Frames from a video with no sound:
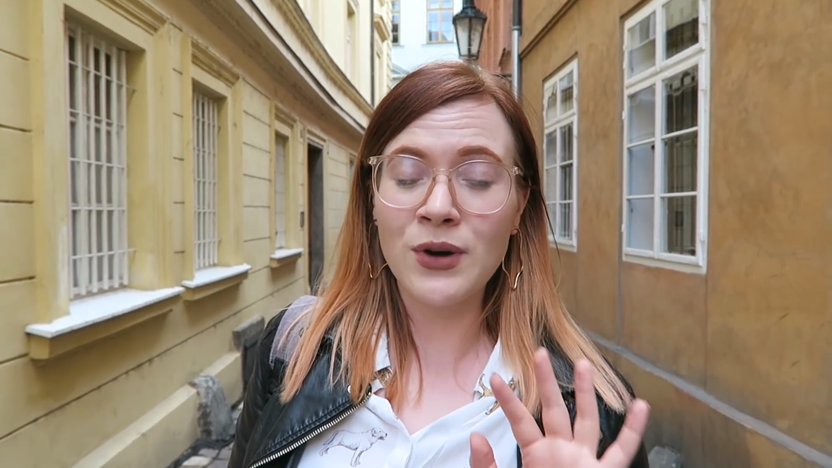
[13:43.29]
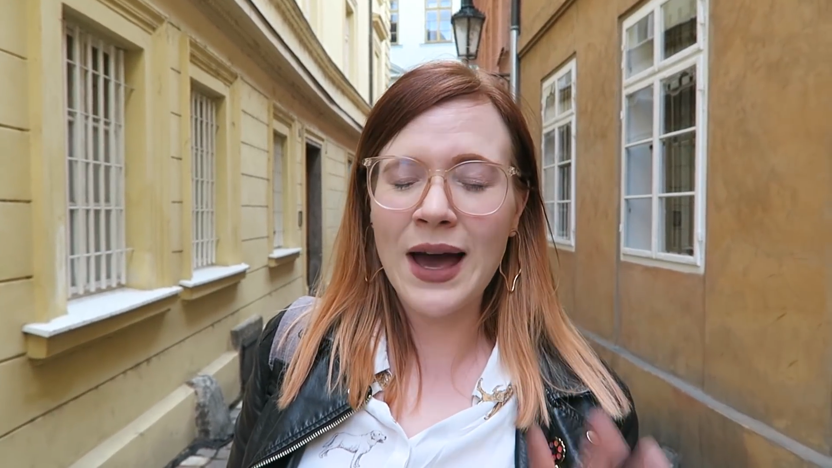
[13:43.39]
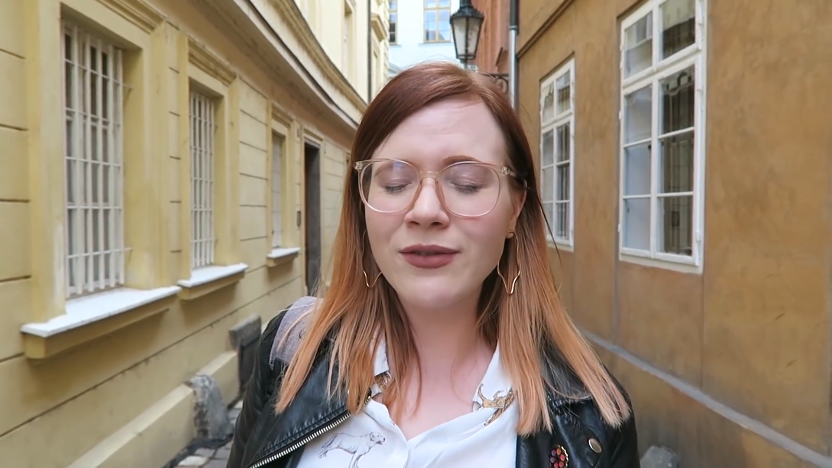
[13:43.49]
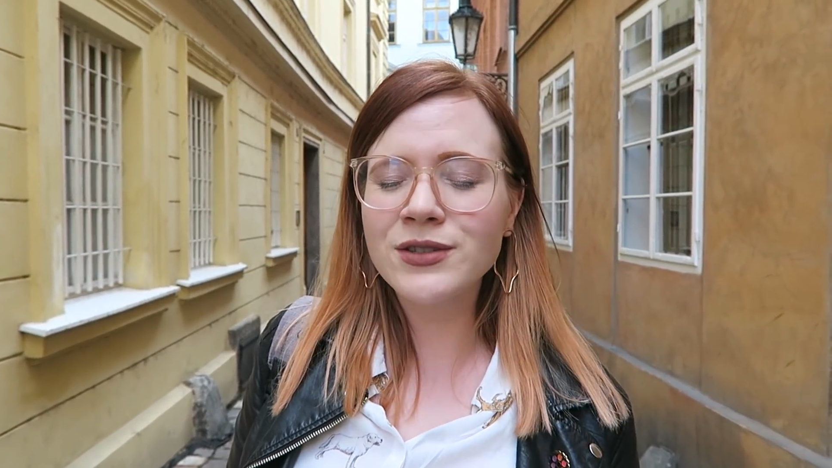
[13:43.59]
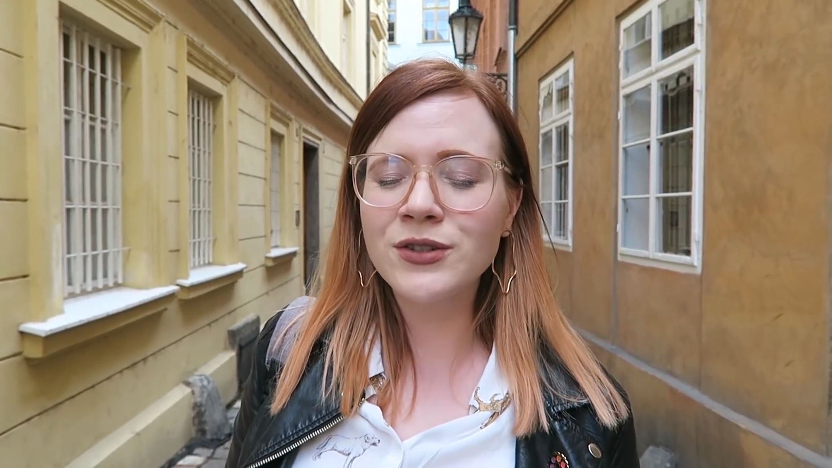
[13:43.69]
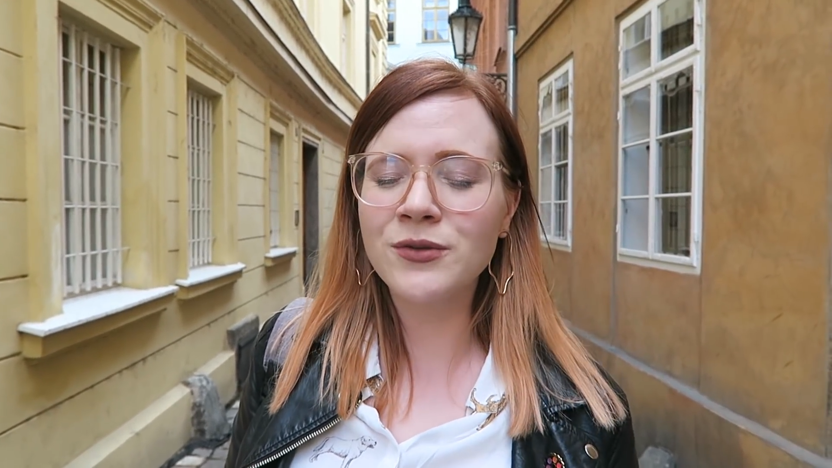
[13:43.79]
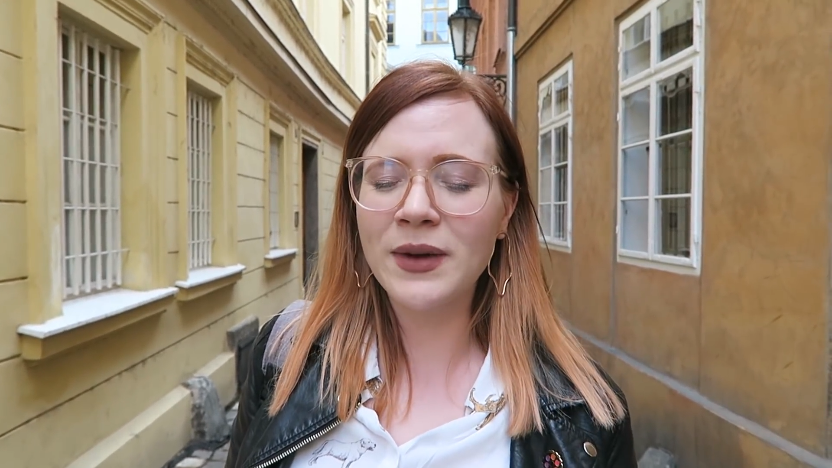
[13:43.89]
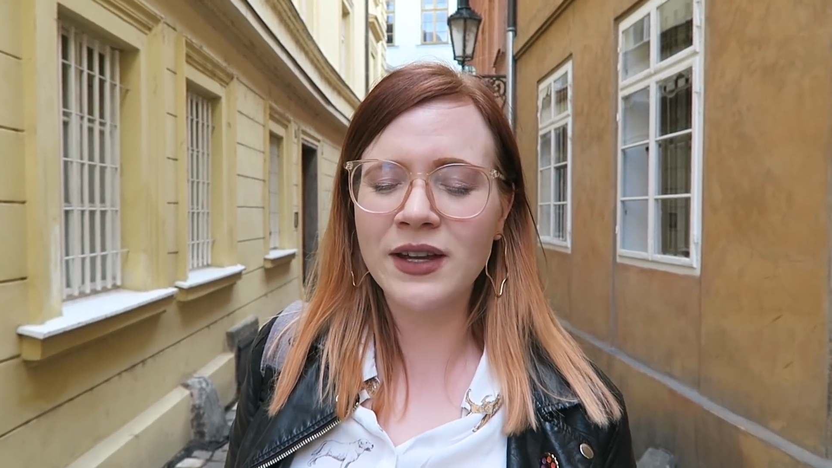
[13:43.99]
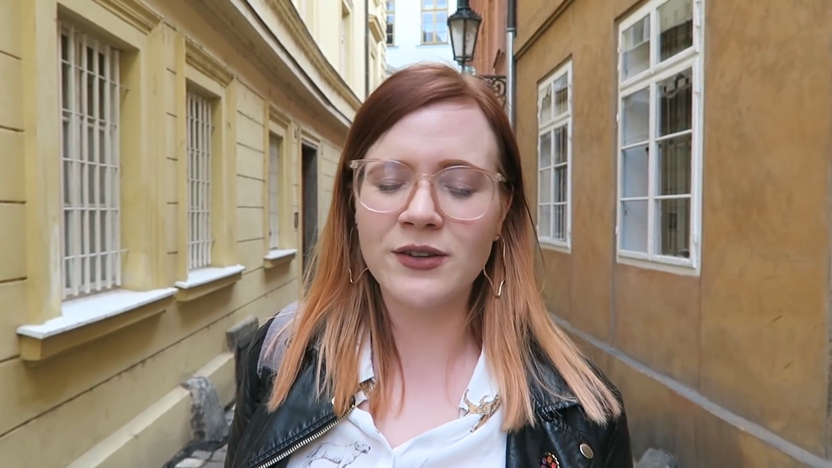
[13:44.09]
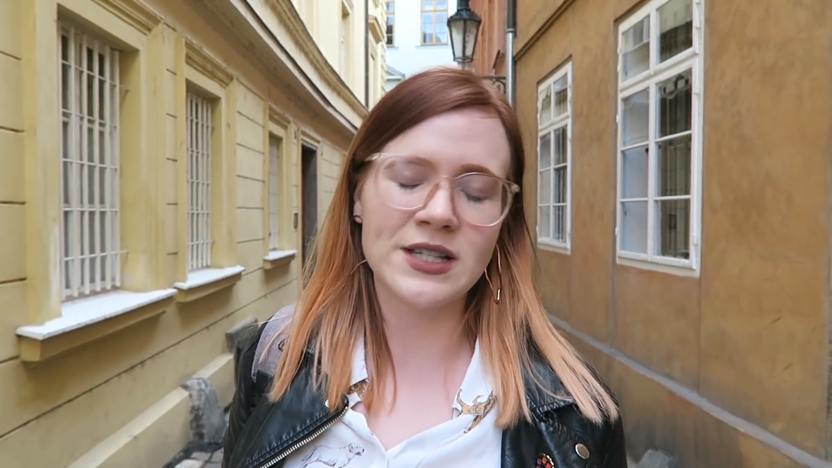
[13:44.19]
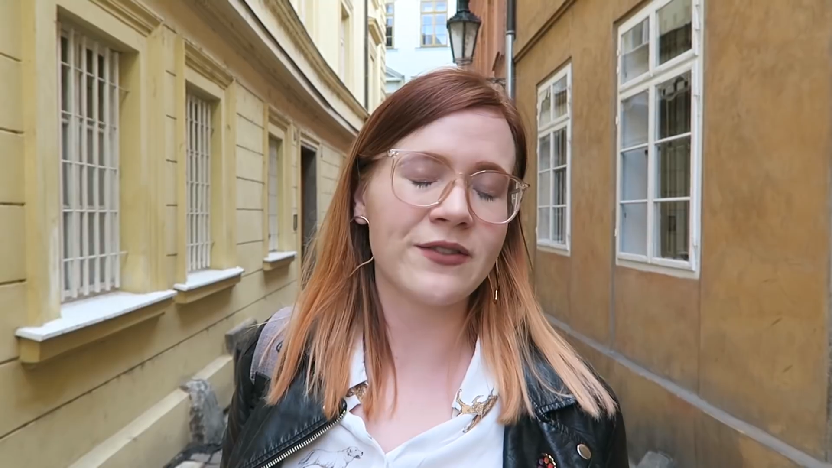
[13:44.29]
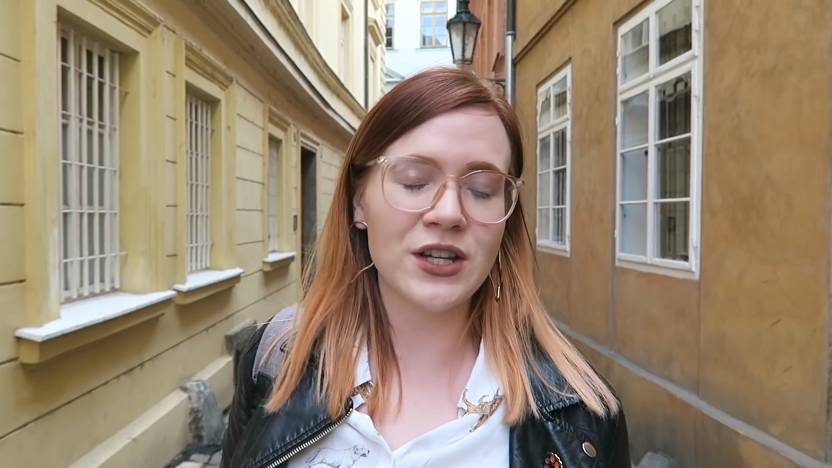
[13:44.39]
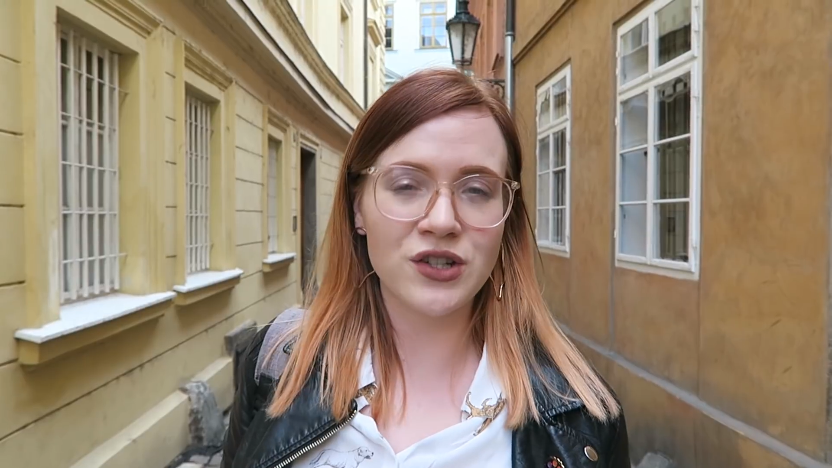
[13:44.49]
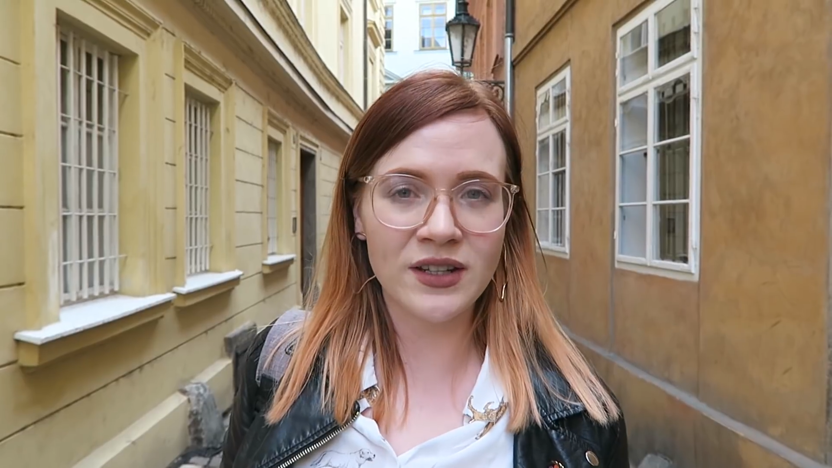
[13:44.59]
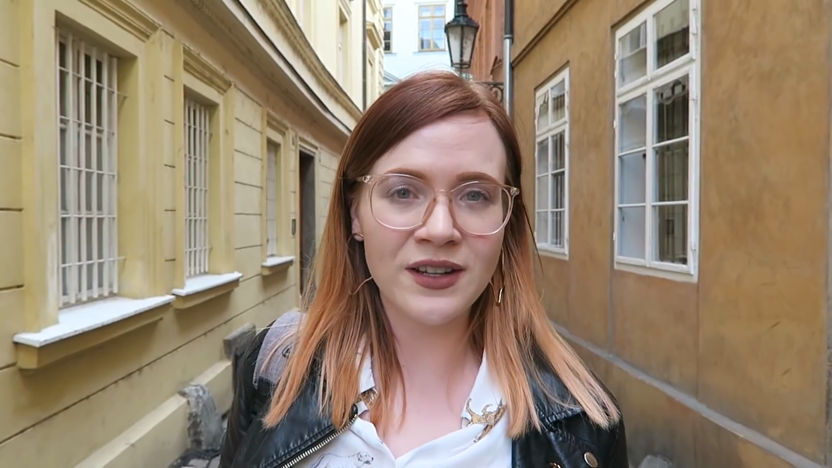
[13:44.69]
have to make a
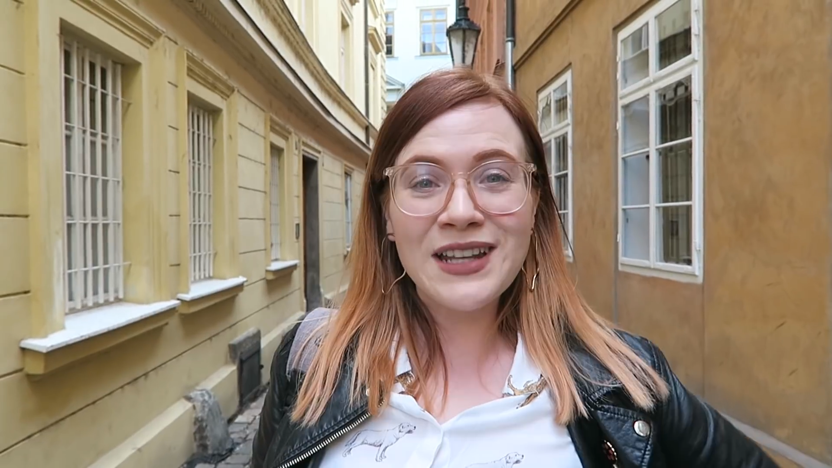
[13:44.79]
reservation.